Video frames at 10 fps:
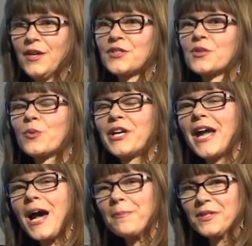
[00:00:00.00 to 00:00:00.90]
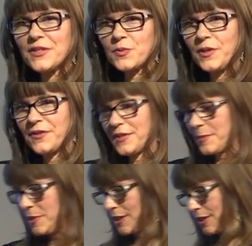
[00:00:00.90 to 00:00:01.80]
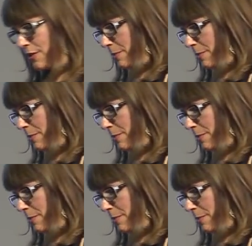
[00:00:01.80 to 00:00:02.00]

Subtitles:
So what happens with this particular